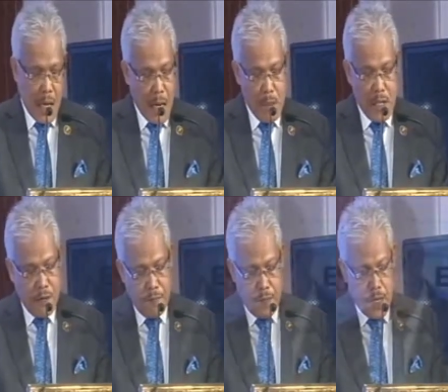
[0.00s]
I
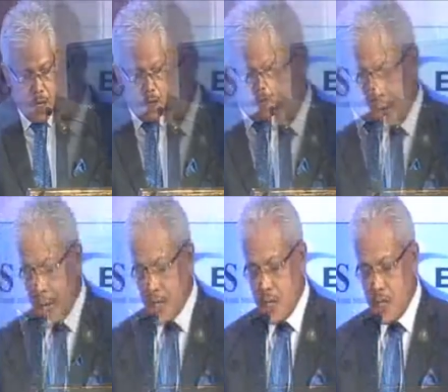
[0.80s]
believe that in
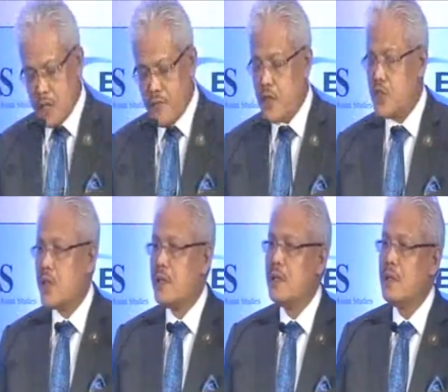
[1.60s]
realizing this
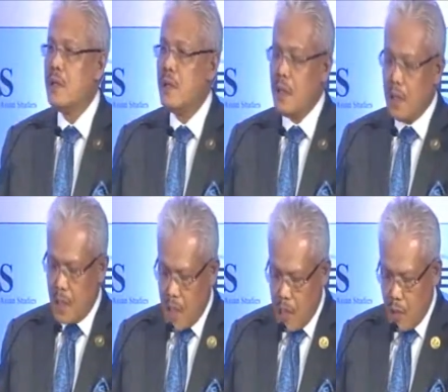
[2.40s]
vision,
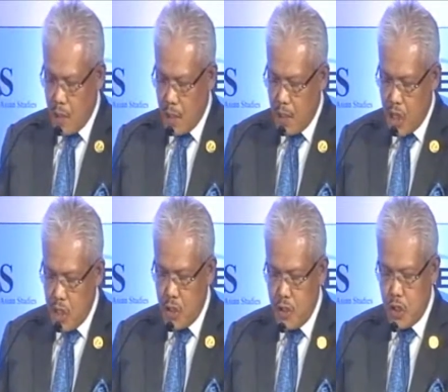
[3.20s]
our
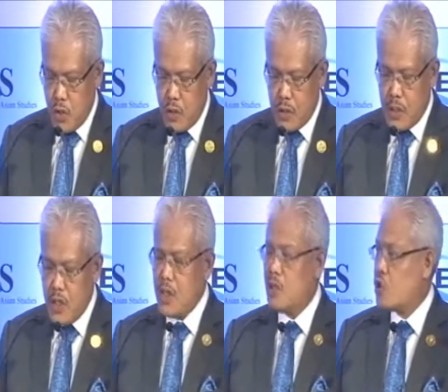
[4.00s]
relations should
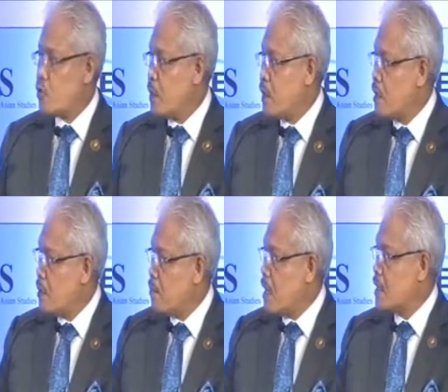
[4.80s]
continue to be
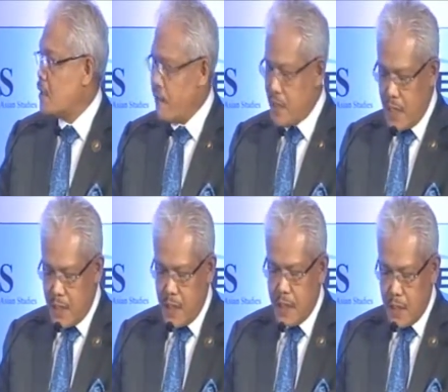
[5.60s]

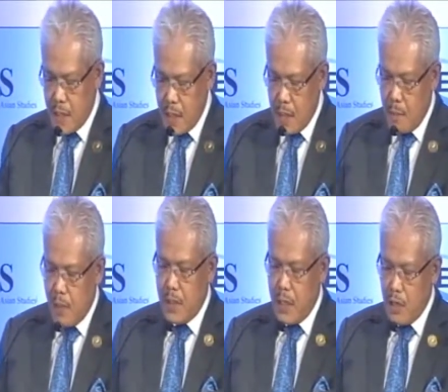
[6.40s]
multifaceted,
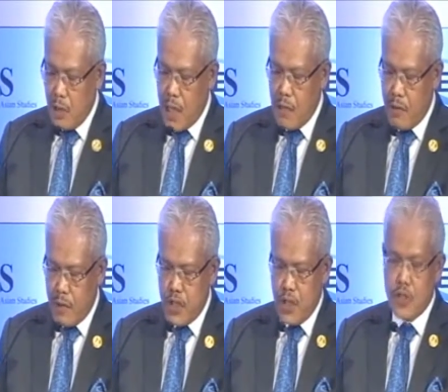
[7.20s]
building on our
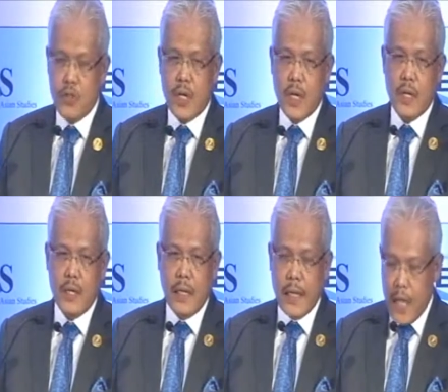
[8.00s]
rich
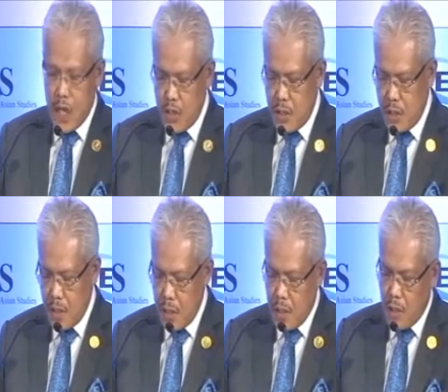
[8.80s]
historic
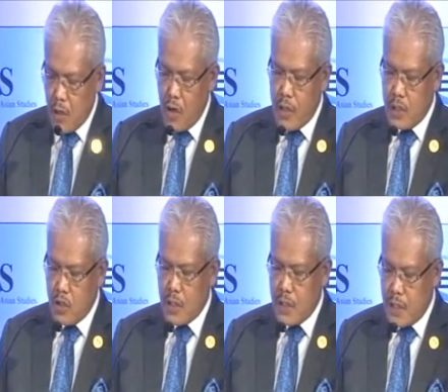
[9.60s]
linkages in order
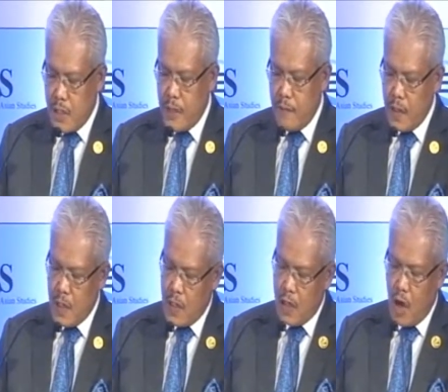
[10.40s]
to achieve
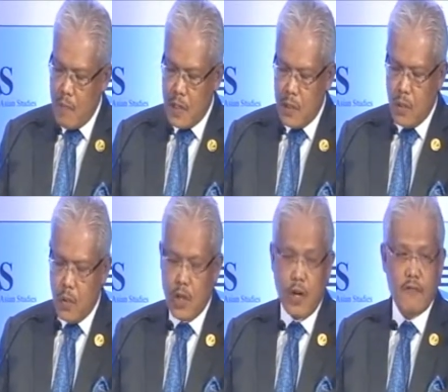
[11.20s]
a common
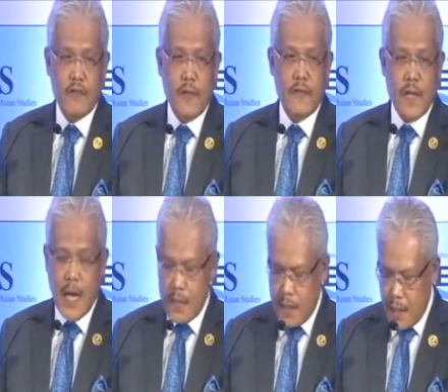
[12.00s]
goal of
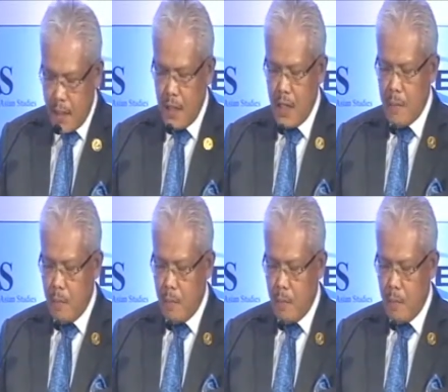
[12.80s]
safeguarding